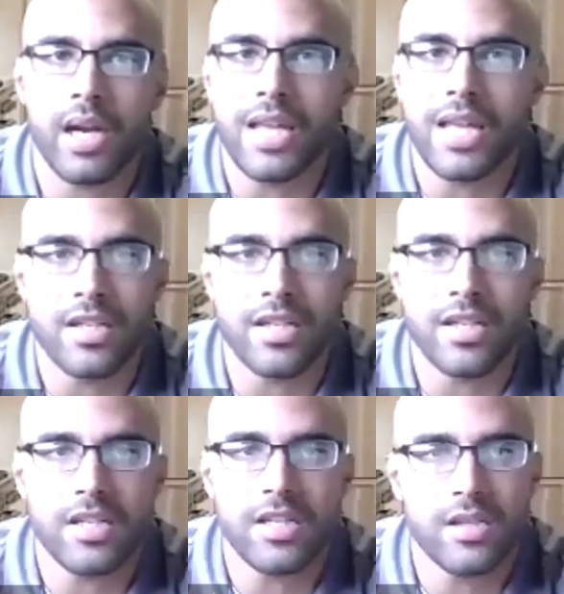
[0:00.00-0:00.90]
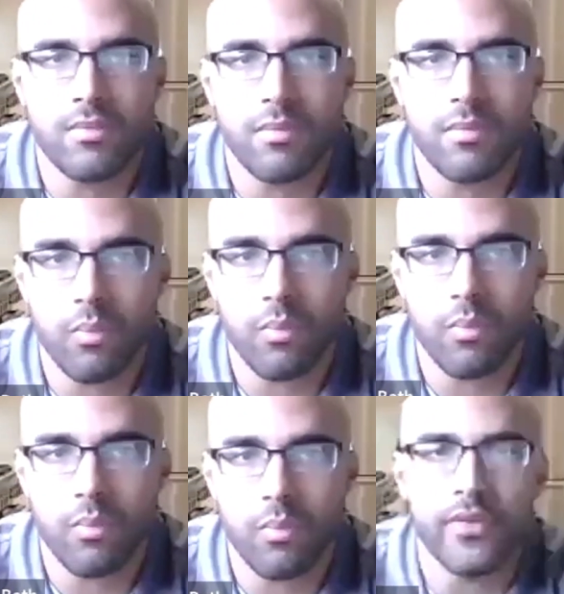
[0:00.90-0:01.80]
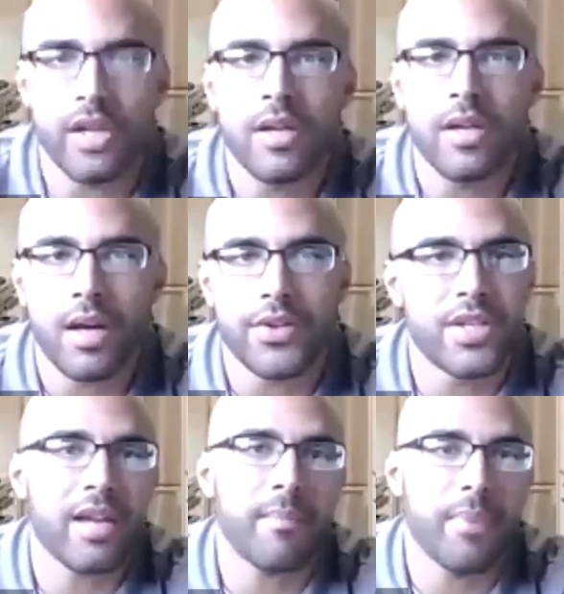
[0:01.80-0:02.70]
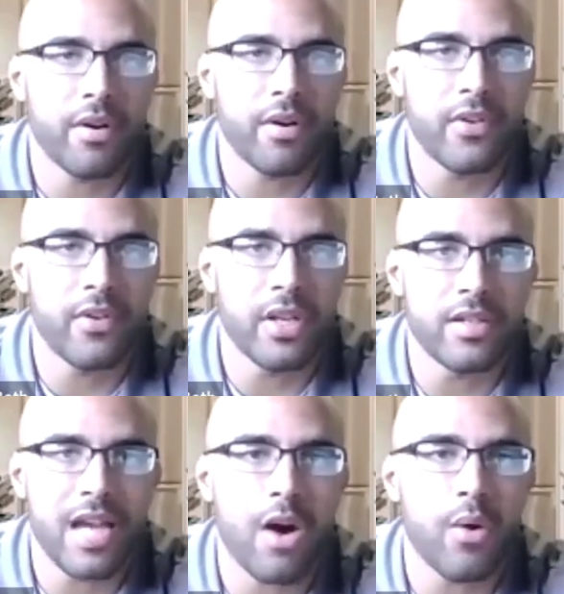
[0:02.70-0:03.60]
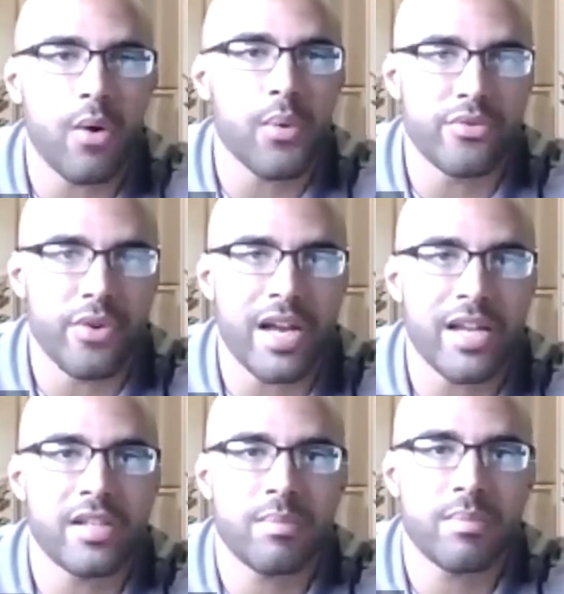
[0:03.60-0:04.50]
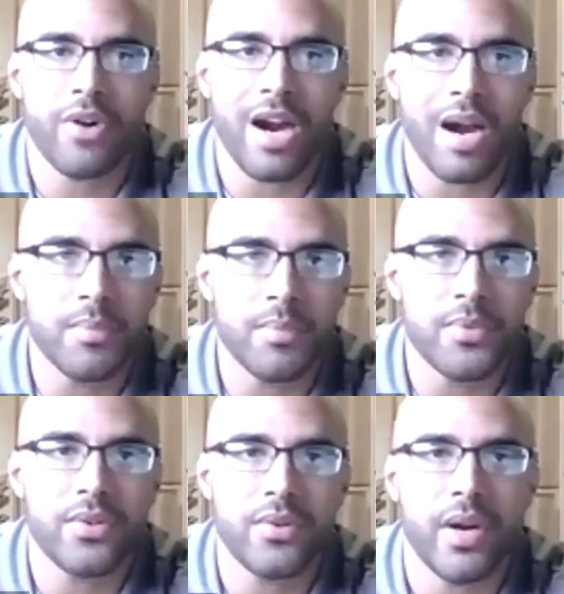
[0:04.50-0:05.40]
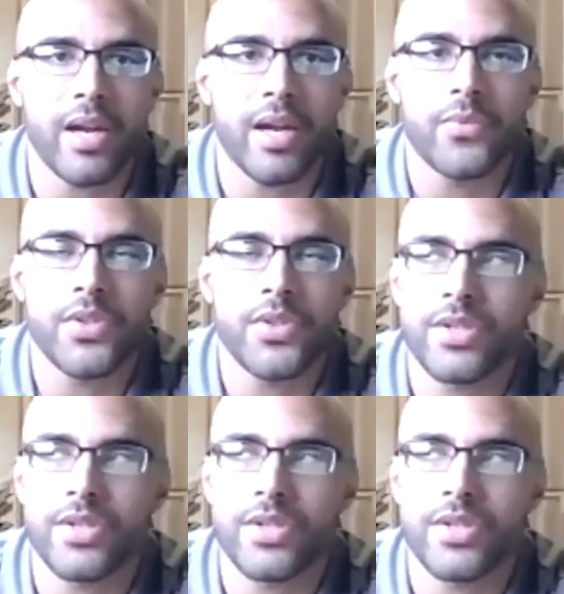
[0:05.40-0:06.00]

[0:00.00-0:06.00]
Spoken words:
That's one part of it. The second part of it is how we address problems, right?